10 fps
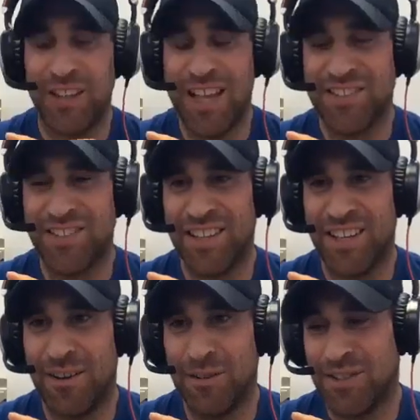Last night
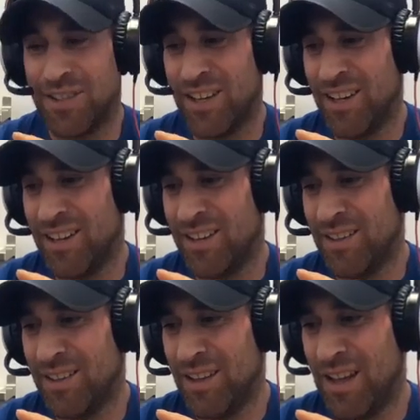I was,
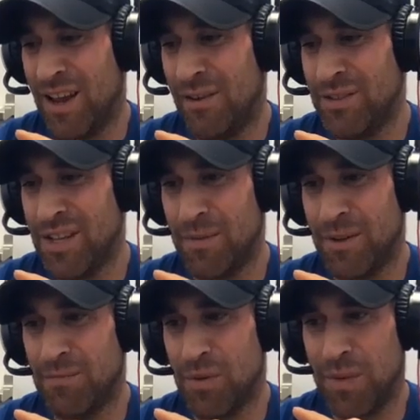every time I
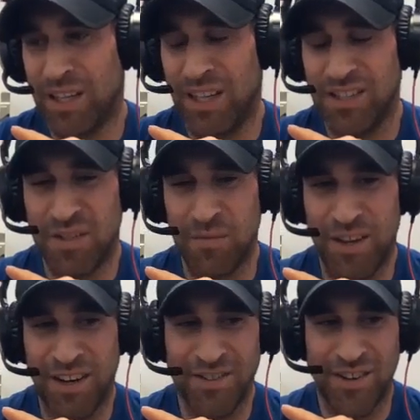put my kids to
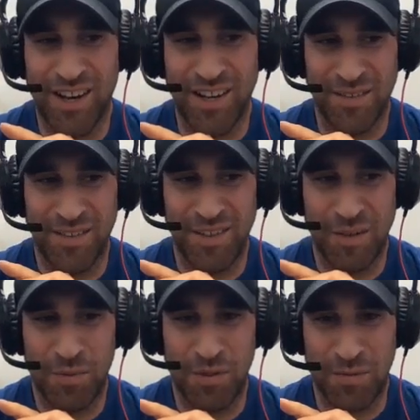bed, I try and,
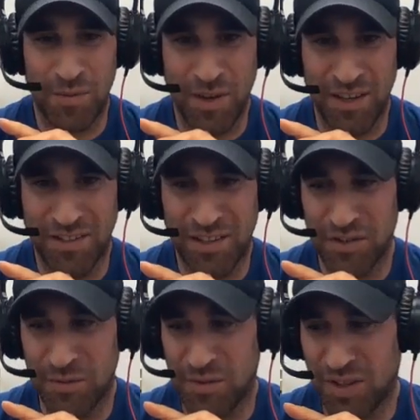put them to bed and
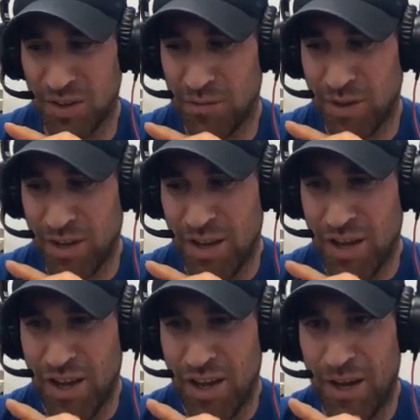teach them stuff.
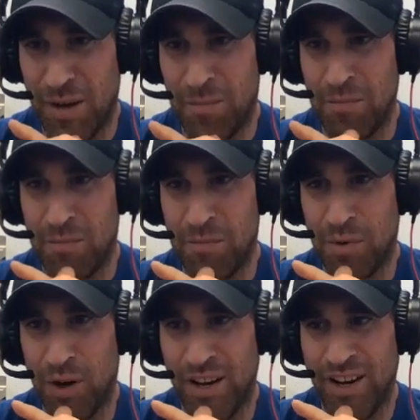
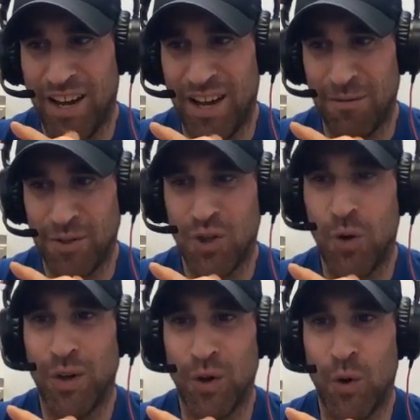But I was
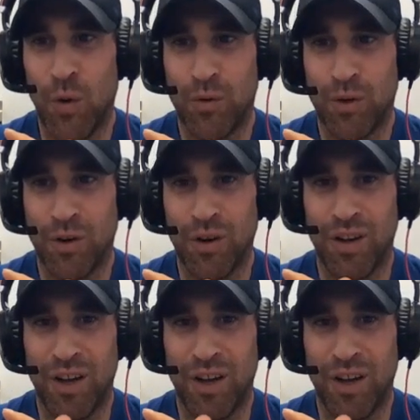going over